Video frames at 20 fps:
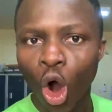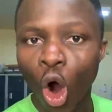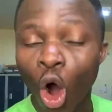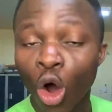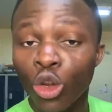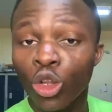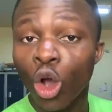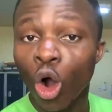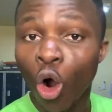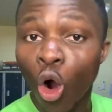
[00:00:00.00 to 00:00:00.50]

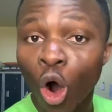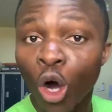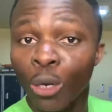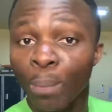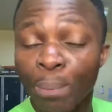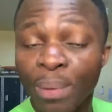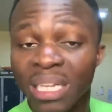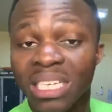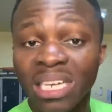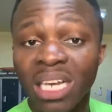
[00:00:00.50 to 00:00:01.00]
on your
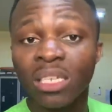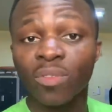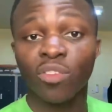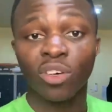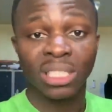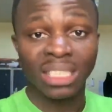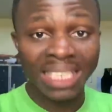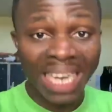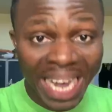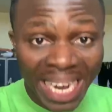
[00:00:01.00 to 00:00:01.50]
own business
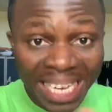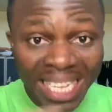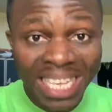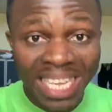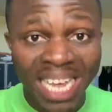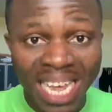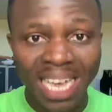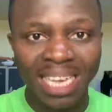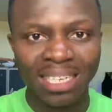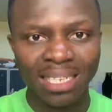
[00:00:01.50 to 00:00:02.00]
for 10
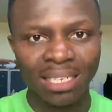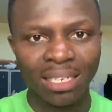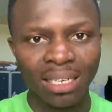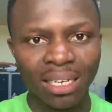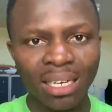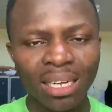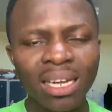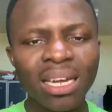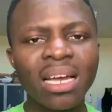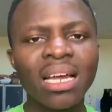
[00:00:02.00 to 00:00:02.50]
years,
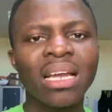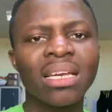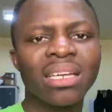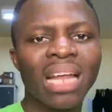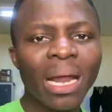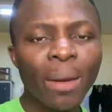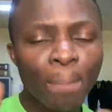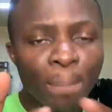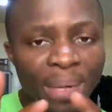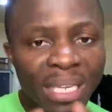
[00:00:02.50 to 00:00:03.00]

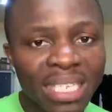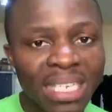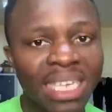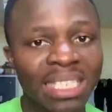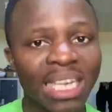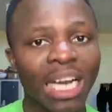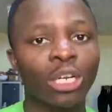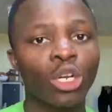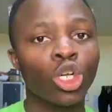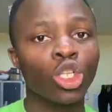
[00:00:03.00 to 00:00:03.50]
that
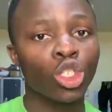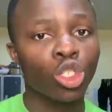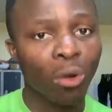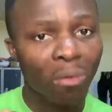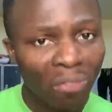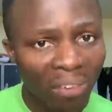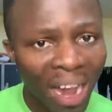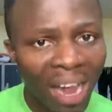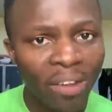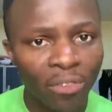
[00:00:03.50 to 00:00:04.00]
business cannot
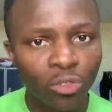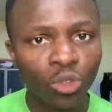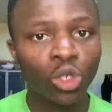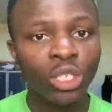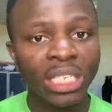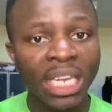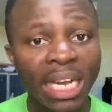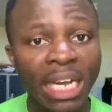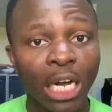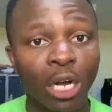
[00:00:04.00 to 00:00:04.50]
survive to
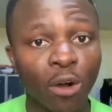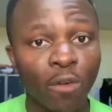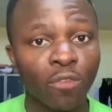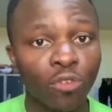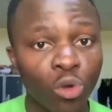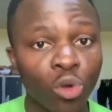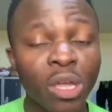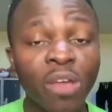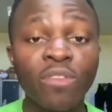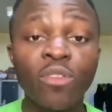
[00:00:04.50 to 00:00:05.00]
take care
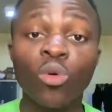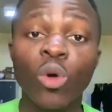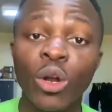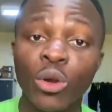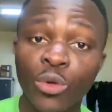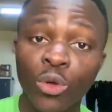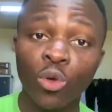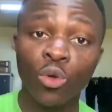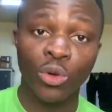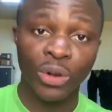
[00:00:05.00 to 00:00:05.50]
of you even
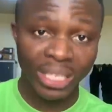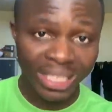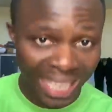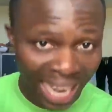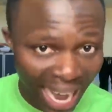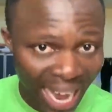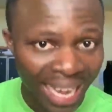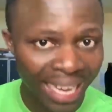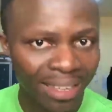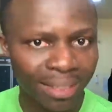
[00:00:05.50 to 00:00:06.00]
when you
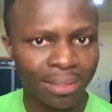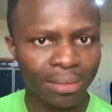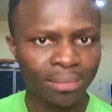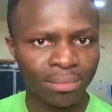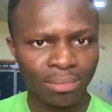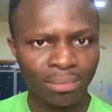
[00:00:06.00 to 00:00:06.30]
retire?